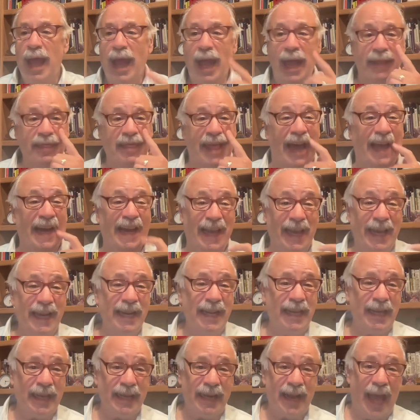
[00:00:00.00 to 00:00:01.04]
And that
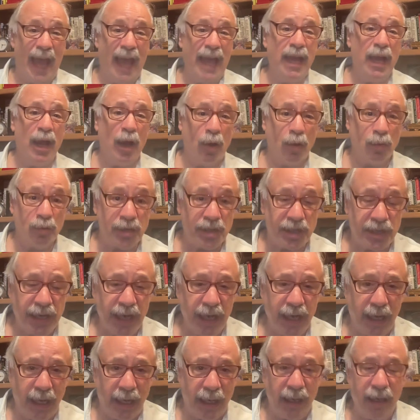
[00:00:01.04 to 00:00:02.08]
idiot
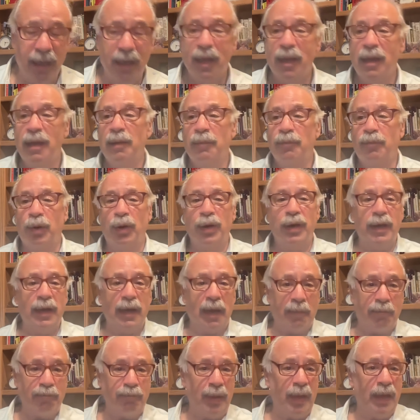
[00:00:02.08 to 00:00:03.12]
AOC put
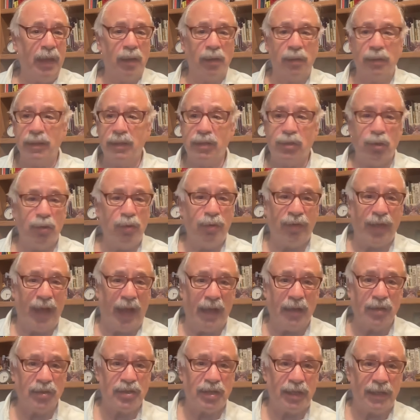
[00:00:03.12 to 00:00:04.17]
in a bill in
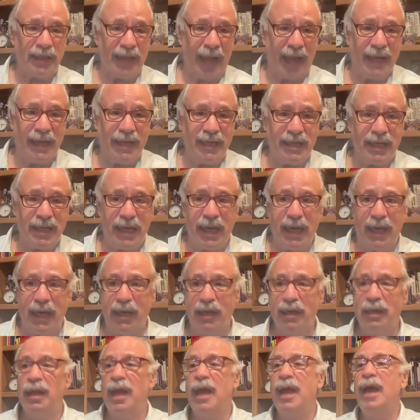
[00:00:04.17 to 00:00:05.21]

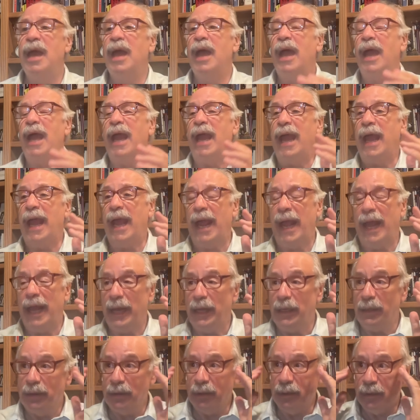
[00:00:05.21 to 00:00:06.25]
2019,
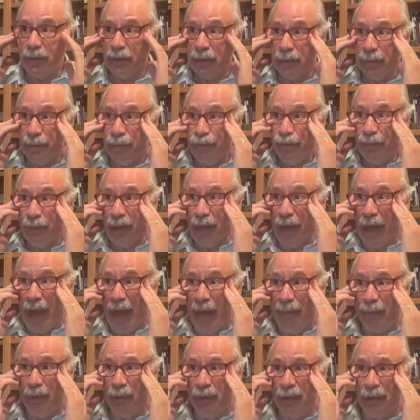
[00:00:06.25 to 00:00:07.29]
and
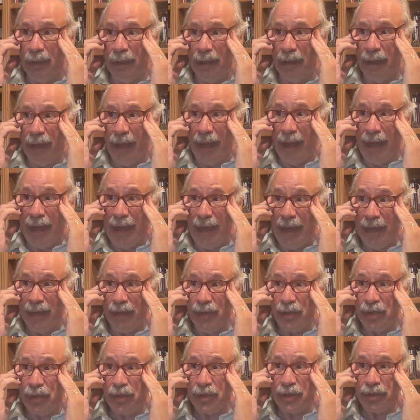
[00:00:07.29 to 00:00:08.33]
Kamala
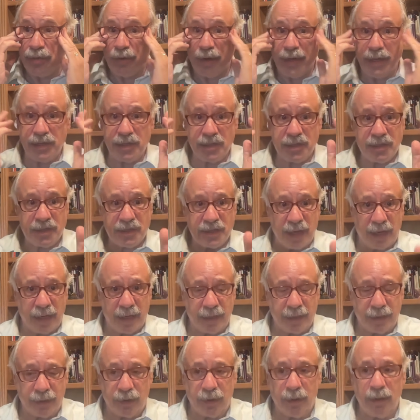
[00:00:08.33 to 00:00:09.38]
and disgraced
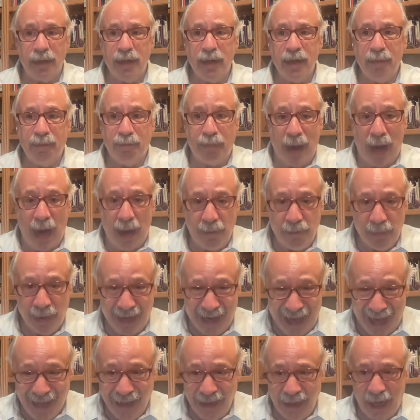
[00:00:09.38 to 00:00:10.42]
Senator Bob
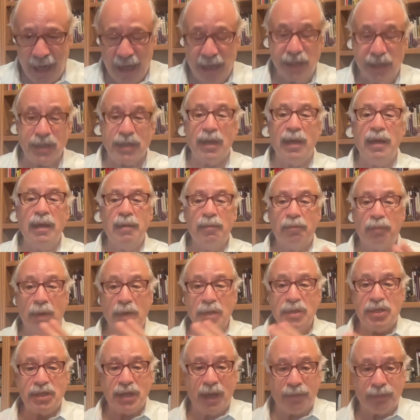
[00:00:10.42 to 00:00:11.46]
Menendez
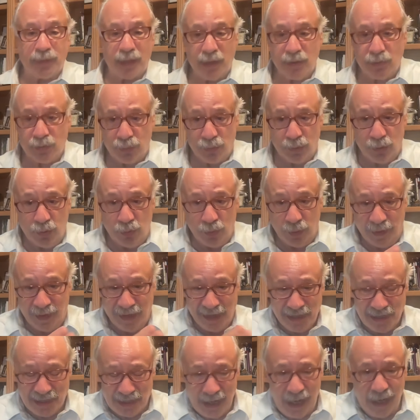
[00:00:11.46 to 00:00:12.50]
put something through in
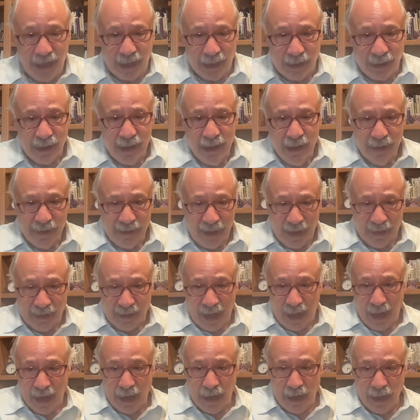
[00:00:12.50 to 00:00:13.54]
the Senate that
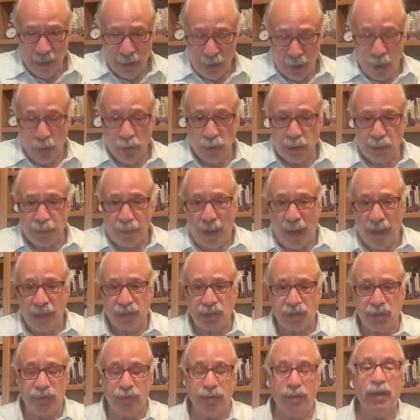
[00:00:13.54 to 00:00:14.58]
they co
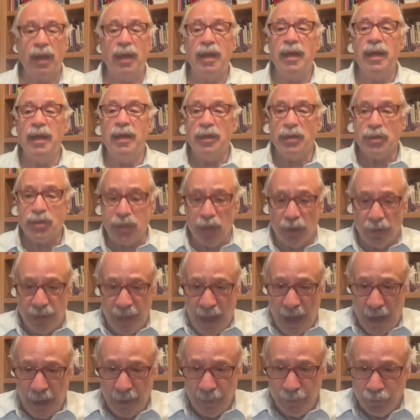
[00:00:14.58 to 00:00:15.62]
sponsored so
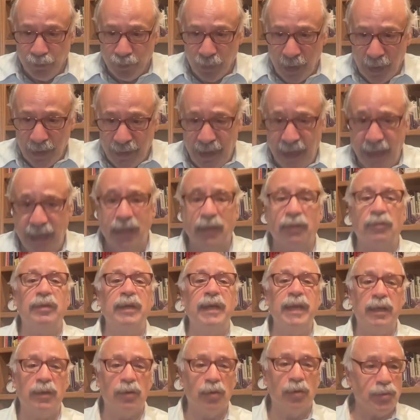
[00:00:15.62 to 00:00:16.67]
that the
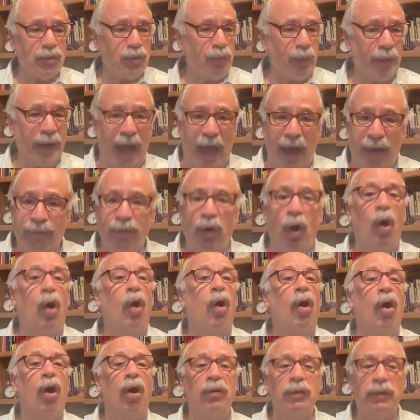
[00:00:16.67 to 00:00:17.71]
illegals would have
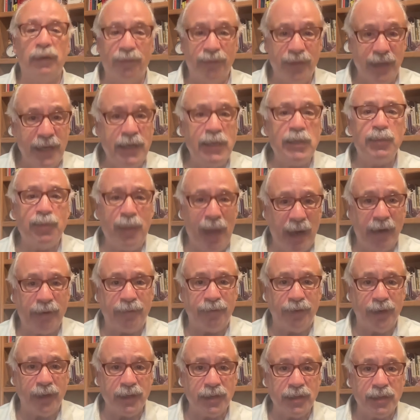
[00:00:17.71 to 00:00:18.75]
all of these
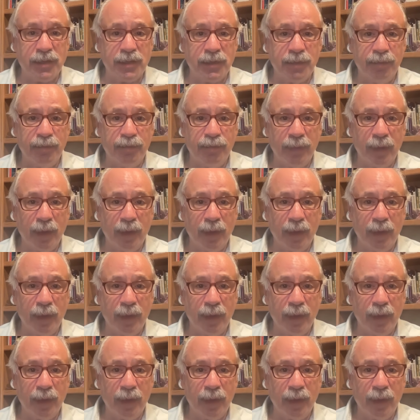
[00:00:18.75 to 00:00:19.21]
benefits.